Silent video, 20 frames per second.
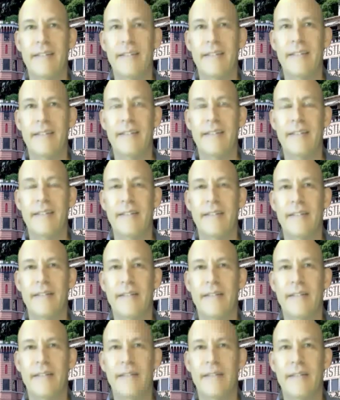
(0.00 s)

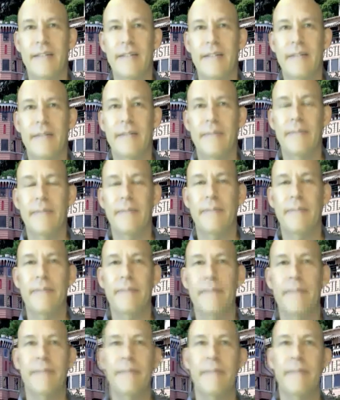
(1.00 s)

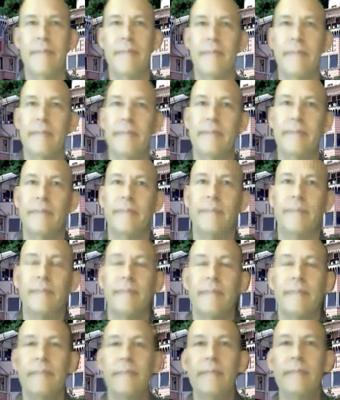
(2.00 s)

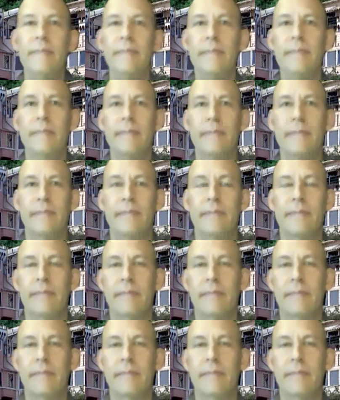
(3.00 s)
(not speaking)